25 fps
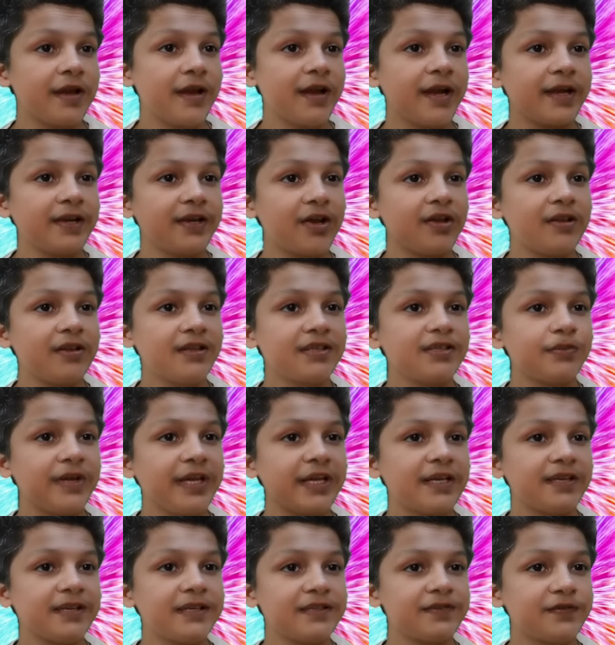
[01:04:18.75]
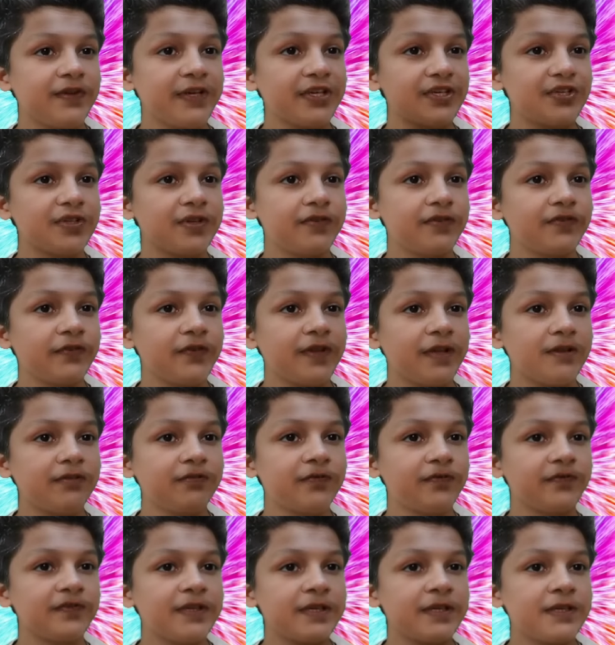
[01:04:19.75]
Arnold made his feature
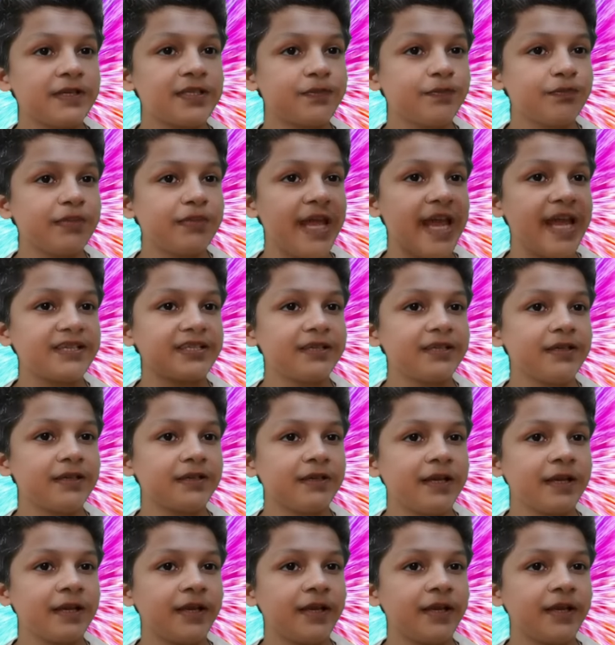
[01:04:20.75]
films splashing